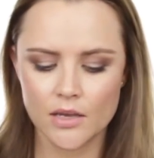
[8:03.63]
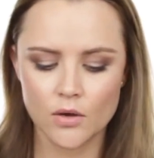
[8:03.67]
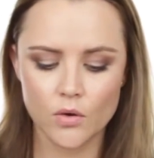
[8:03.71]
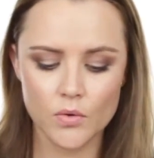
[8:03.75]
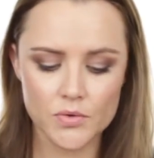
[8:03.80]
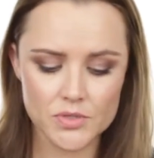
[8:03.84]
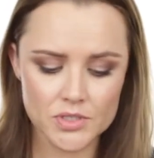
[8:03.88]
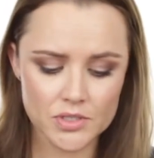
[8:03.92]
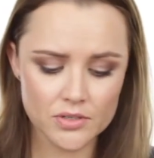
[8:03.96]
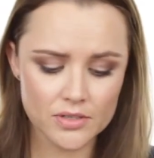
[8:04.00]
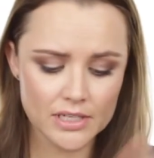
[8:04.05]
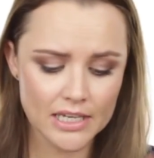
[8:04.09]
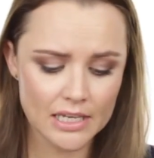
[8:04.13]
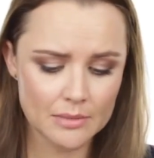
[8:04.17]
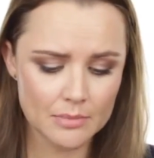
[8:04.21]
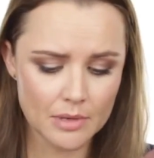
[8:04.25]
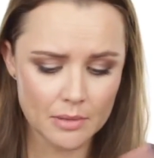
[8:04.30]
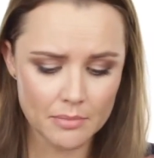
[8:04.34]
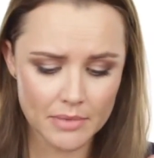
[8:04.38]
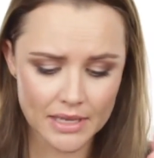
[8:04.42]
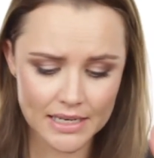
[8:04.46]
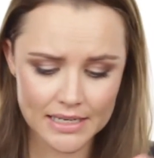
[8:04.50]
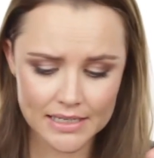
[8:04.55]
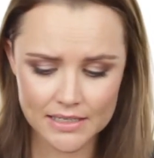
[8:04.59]
Also, again,
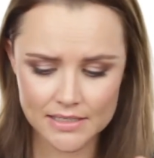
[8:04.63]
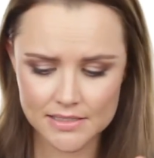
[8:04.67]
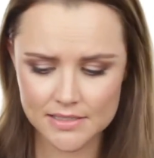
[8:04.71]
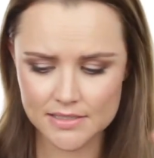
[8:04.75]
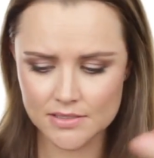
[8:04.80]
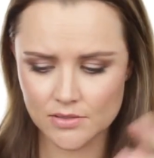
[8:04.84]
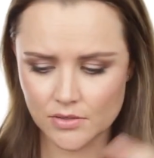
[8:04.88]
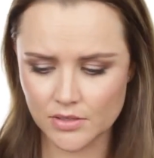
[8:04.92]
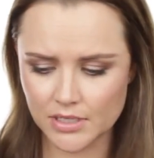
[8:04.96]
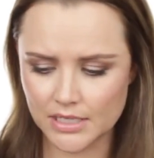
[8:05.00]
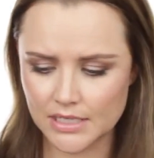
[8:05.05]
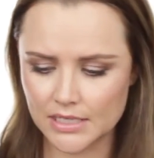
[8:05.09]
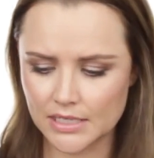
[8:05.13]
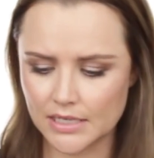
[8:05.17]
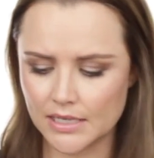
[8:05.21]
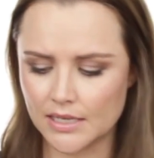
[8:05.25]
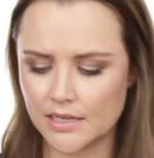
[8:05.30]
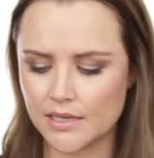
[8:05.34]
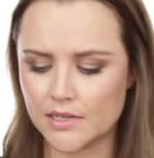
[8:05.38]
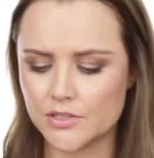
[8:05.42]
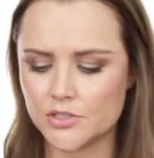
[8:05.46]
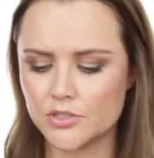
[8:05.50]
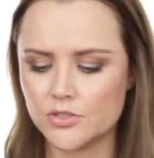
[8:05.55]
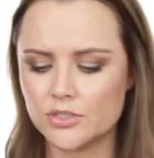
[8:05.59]
my medi kit's not in
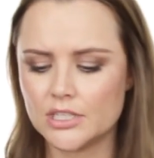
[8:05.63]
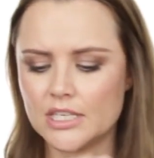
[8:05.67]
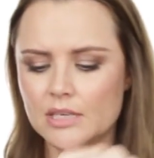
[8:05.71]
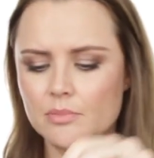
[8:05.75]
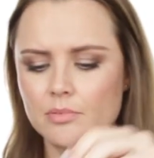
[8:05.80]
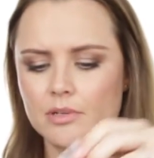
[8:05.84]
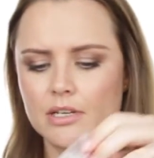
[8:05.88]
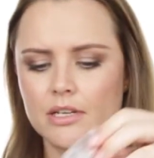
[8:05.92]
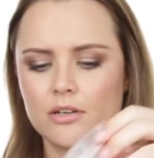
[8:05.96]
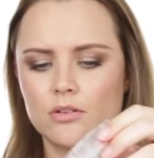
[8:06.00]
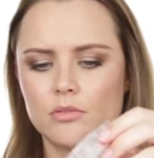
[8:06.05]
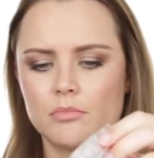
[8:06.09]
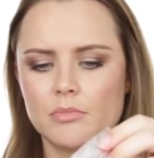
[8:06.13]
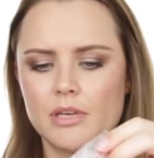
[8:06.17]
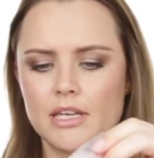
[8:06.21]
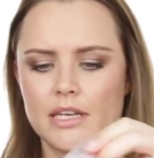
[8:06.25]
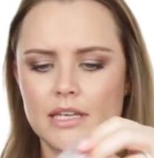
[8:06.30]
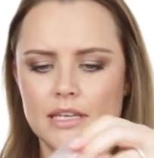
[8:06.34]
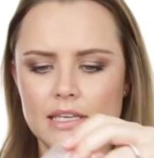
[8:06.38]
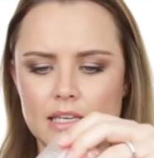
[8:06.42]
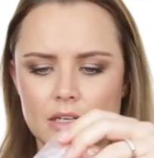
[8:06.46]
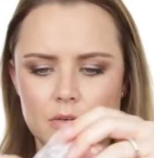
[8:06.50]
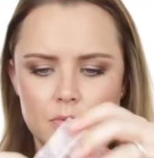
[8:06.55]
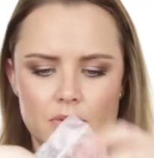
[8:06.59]
here. I do keep a little
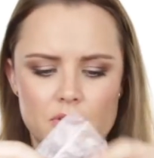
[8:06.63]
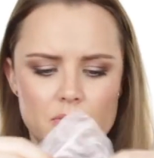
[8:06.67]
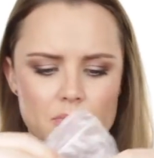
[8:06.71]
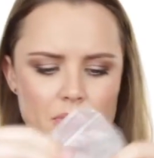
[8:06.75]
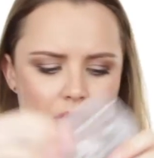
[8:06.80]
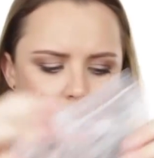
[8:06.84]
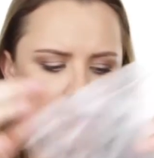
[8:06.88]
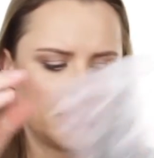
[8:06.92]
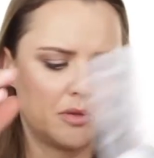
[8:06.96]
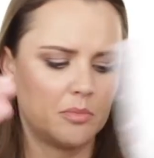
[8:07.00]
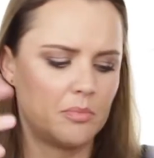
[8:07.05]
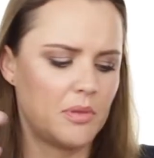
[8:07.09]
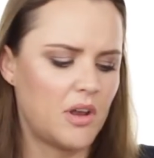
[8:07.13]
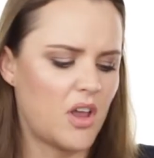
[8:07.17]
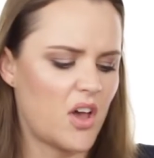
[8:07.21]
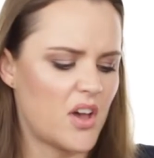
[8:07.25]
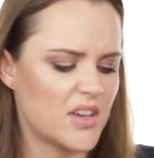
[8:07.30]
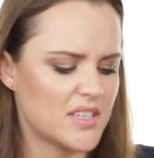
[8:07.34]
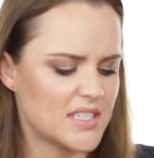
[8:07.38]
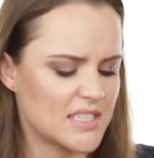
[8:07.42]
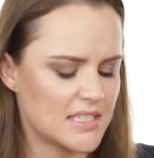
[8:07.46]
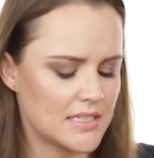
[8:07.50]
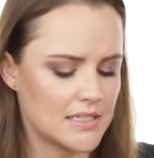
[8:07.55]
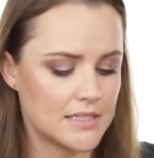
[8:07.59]
medi kit with me with
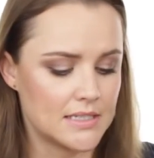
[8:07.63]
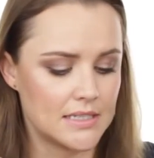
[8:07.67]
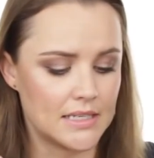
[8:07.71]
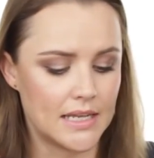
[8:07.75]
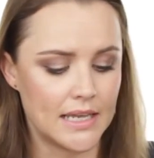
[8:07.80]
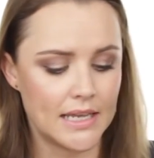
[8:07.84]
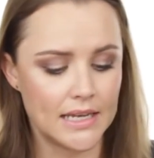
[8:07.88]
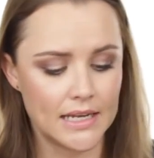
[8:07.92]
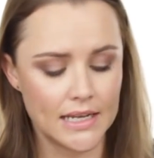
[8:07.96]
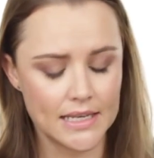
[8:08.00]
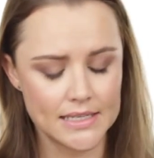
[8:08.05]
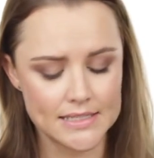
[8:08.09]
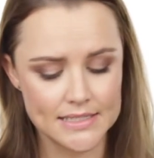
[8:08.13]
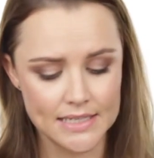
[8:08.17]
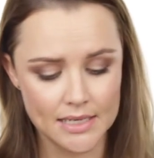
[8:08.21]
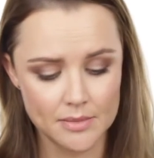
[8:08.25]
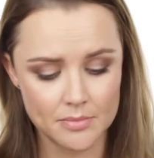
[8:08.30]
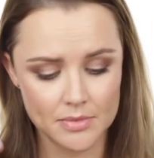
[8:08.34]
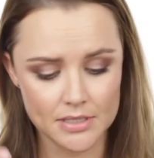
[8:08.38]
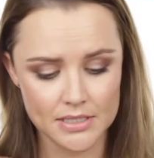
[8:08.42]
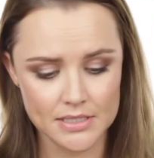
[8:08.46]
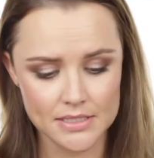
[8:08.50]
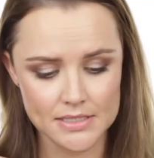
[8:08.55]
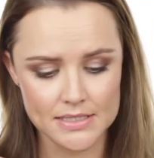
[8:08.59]
plasters and headache
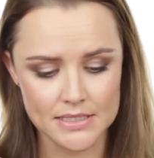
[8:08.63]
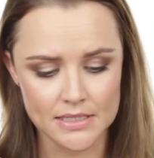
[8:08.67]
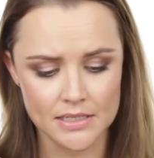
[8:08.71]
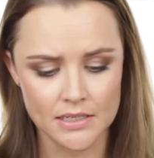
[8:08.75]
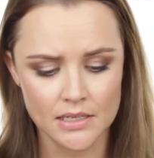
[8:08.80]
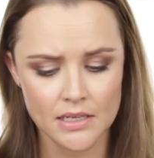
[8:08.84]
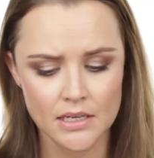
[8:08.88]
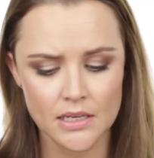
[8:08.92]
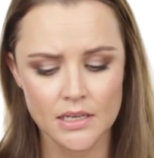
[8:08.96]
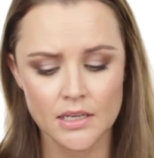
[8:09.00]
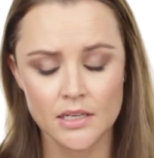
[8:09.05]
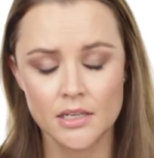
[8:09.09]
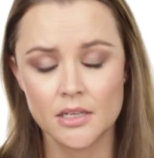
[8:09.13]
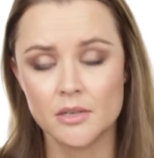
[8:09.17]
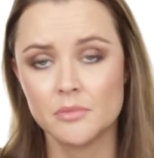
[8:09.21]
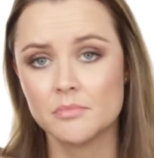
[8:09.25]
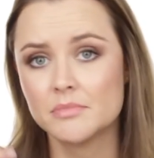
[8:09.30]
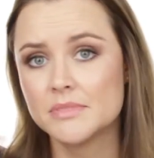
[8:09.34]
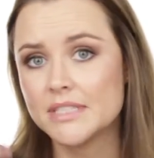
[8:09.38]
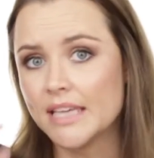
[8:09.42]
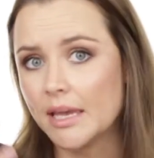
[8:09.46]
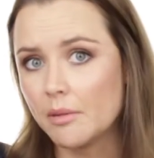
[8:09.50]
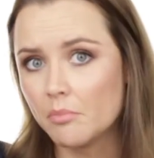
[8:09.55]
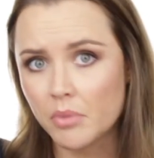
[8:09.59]
tablets and
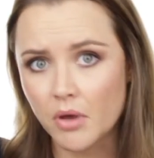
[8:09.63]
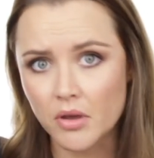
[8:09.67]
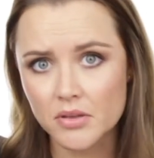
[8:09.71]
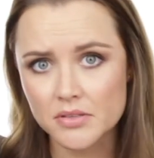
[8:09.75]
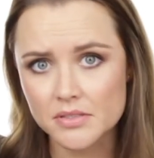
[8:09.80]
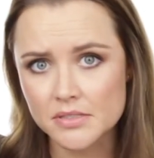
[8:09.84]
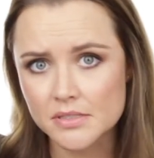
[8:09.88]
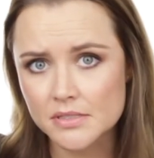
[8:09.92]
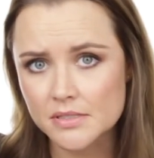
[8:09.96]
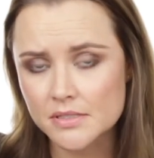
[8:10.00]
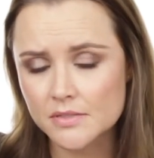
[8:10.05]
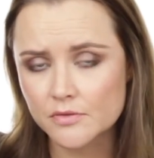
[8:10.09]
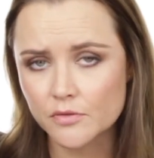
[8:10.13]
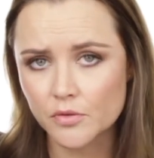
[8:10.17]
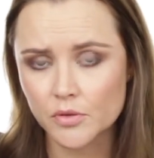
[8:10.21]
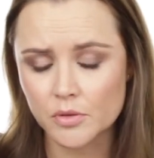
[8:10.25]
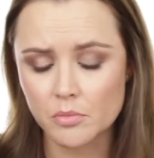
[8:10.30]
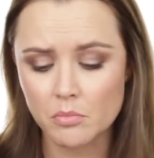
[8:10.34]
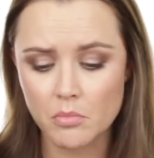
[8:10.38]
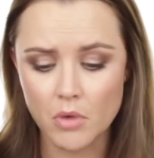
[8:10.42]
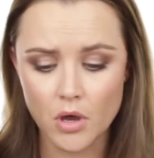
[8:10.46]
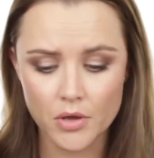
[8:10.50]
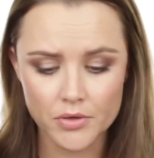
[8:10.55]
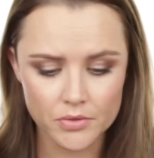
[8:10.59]
tampons for the
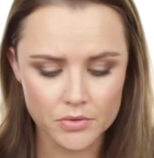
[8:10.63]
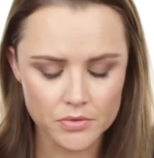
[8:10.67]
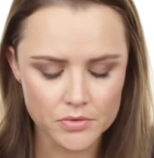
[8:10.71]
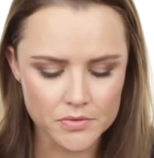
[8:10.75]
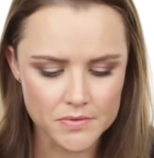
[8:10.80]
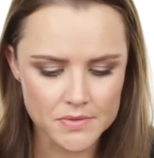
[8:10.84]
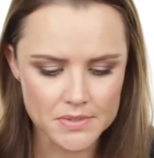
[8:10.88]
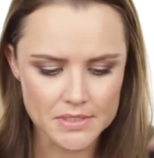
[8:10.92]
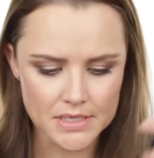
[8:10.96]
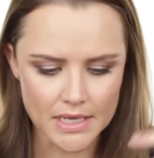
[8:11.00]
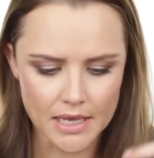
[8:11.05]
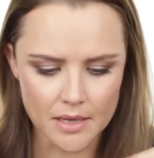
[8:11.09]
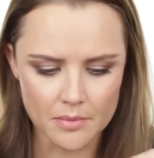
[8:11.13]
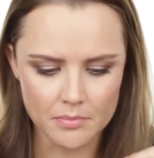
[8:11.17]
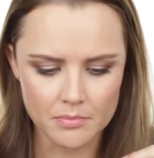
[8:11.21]
models.